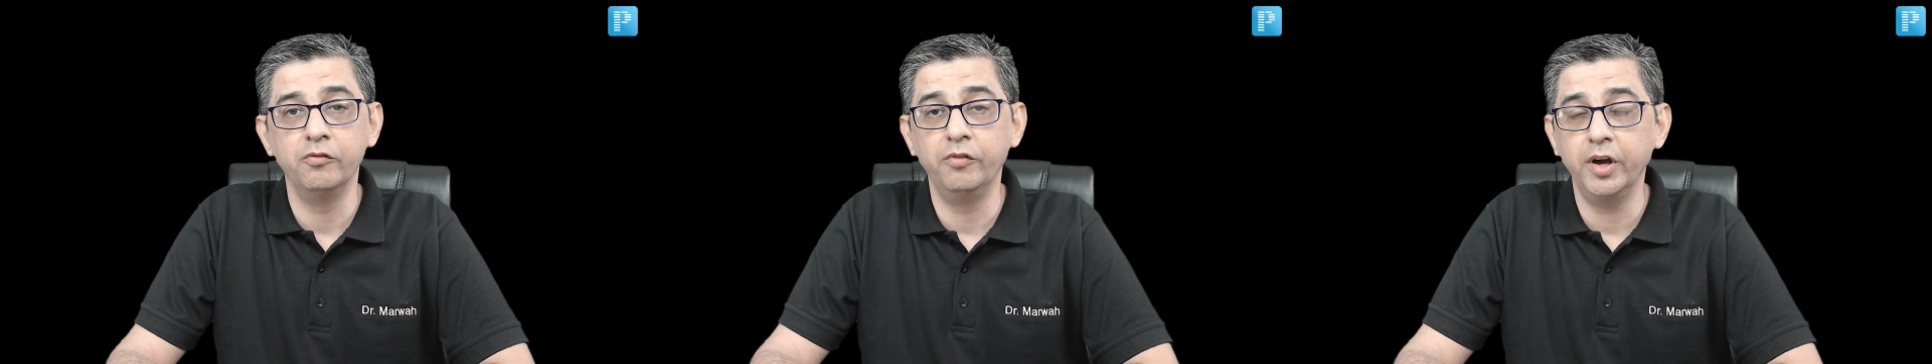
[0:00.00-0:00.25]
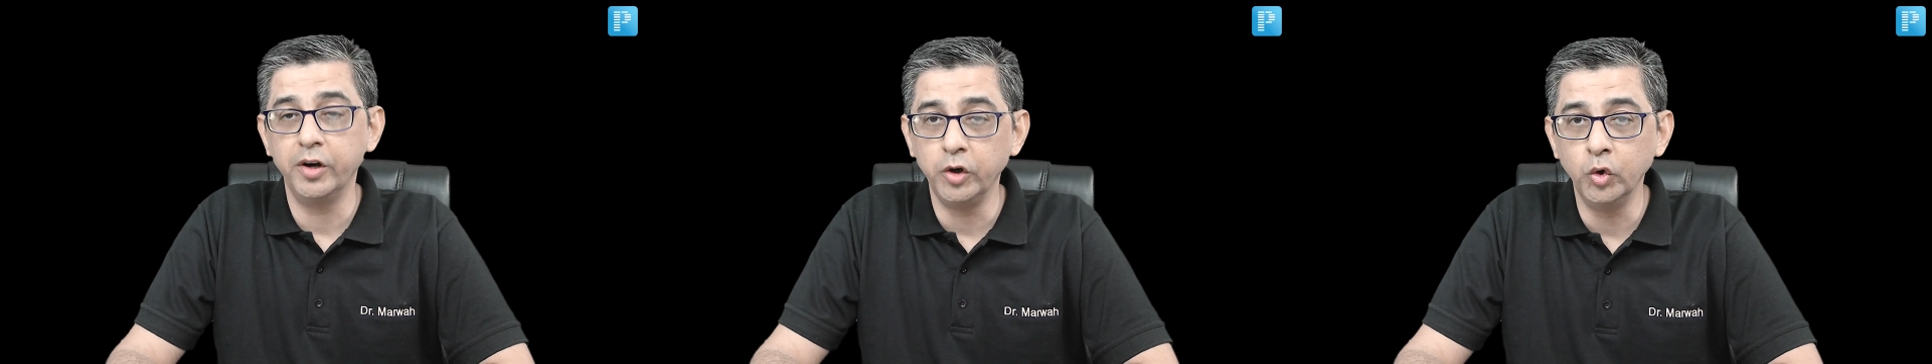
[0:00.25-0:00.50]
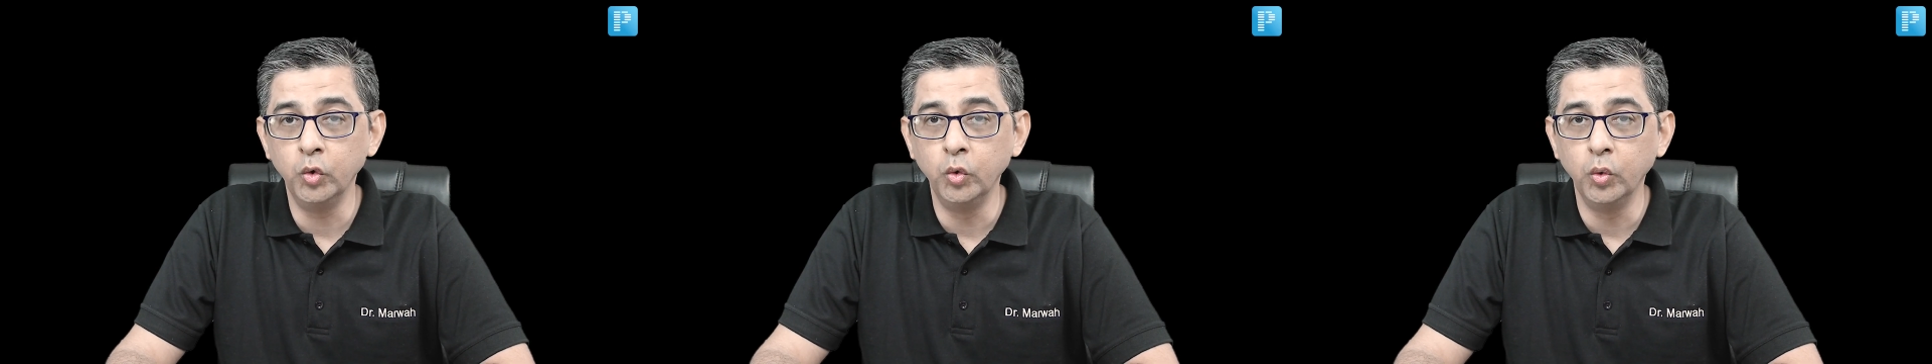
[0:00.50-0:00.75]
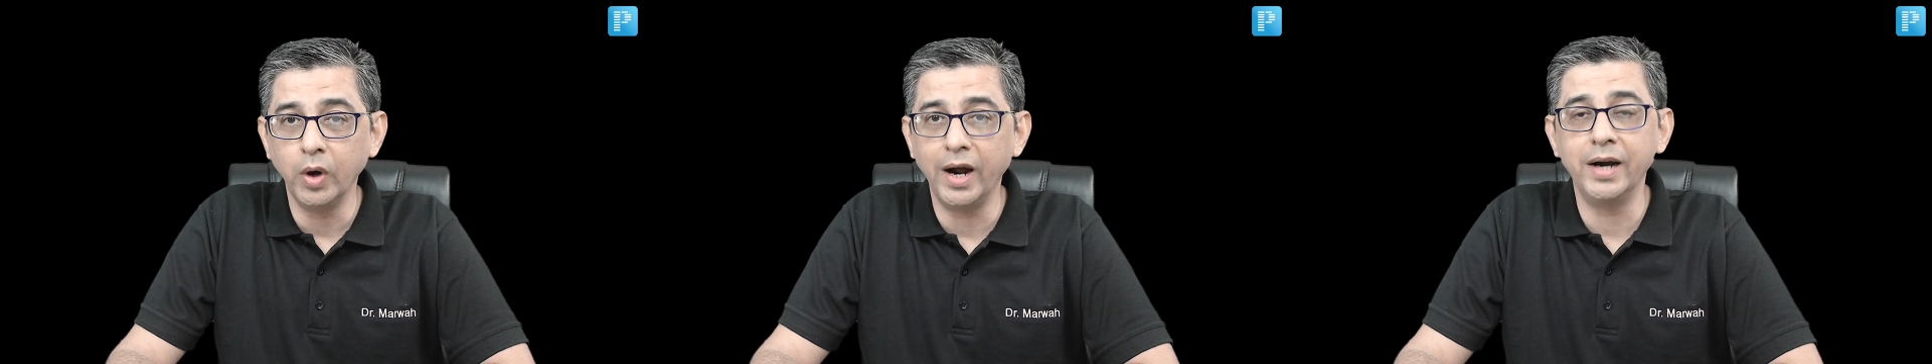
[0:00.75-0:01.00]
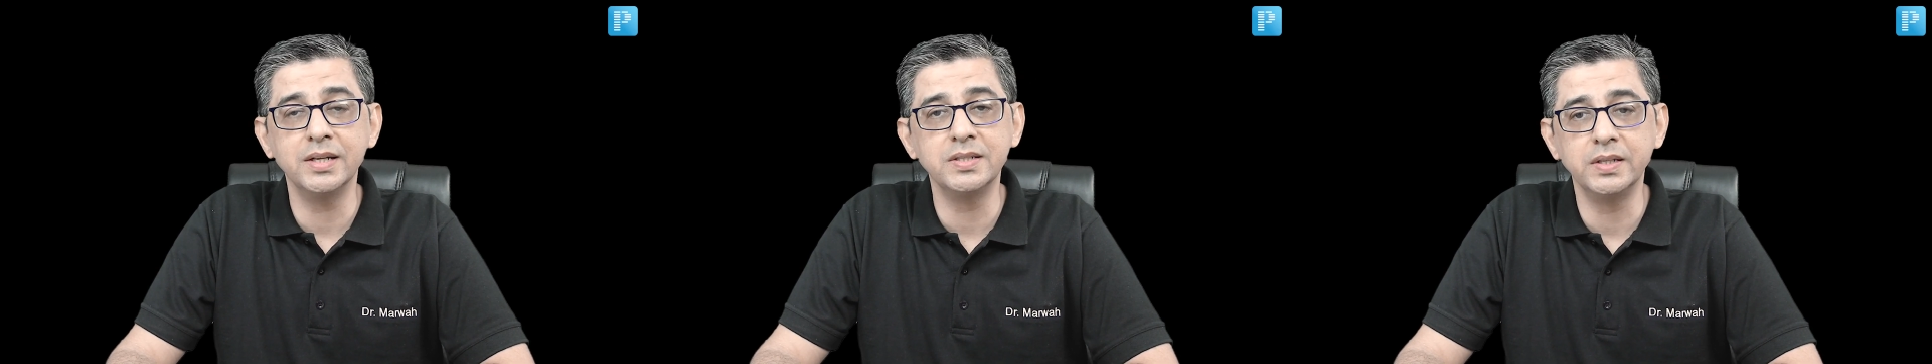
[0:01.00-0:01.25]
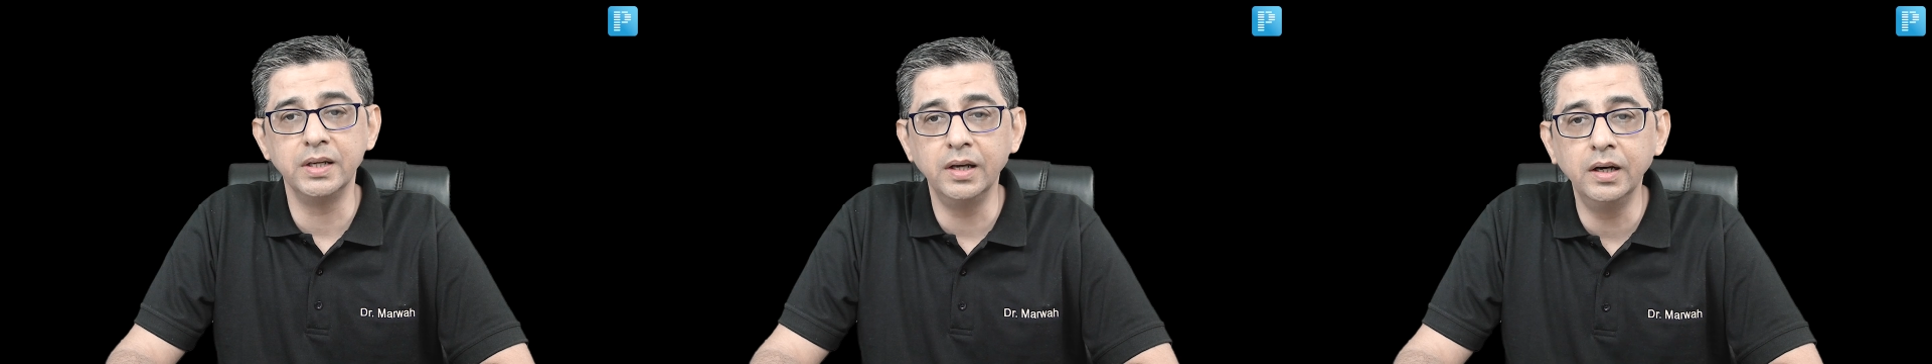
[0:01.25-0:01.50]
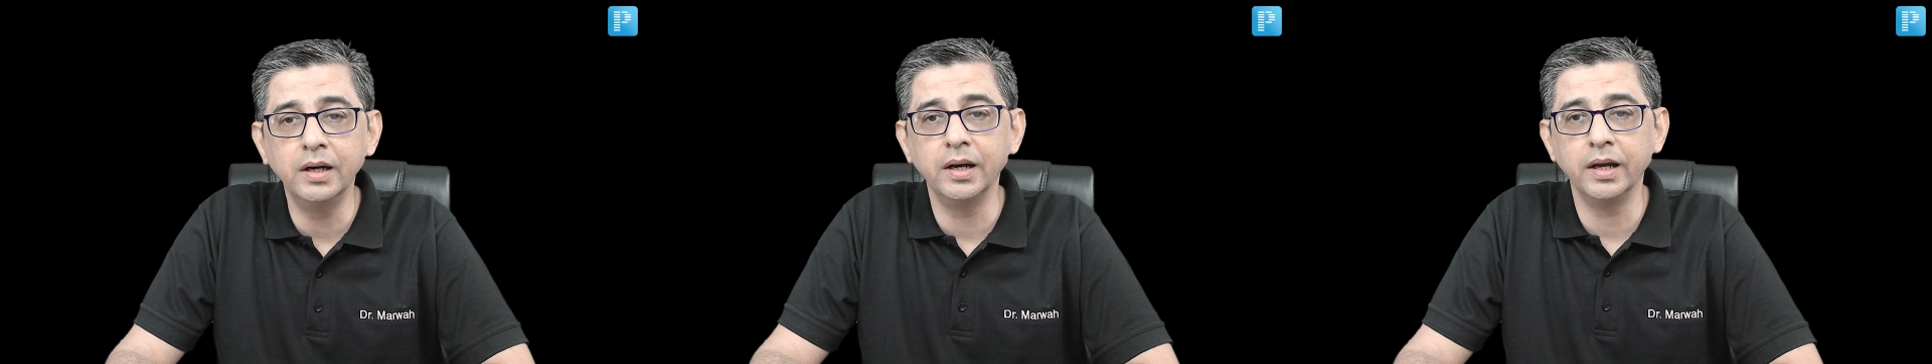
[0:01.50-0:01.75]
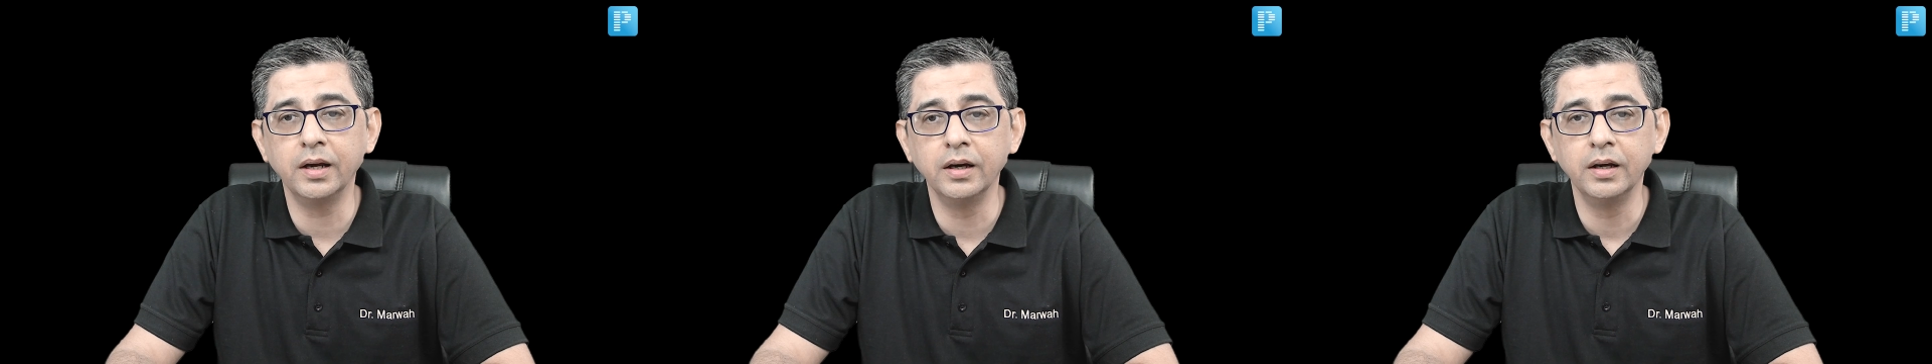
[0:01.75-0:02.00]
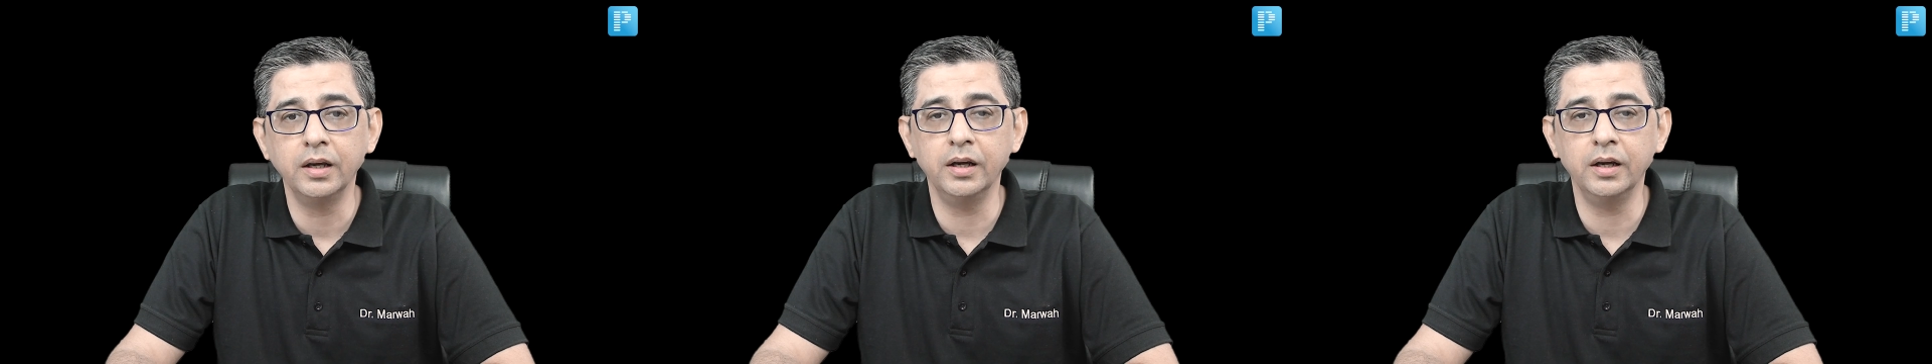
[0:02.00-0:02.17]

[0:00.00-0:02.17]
where you, at a single click,